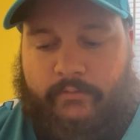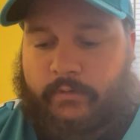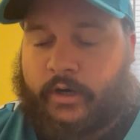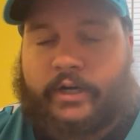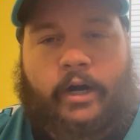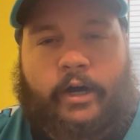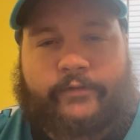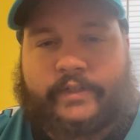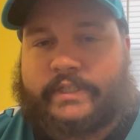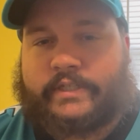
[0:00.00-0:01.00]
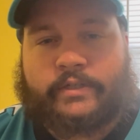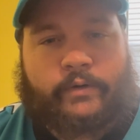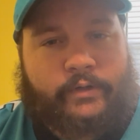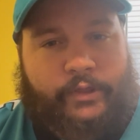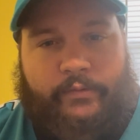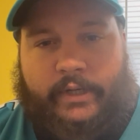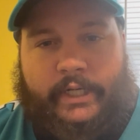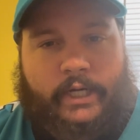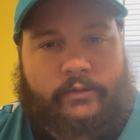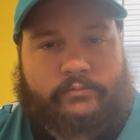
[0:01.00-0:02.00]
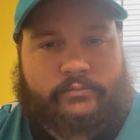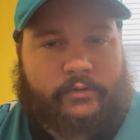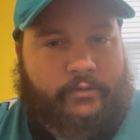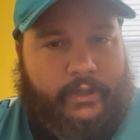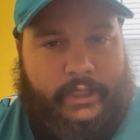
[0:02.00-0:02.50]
our offense is going three and out, three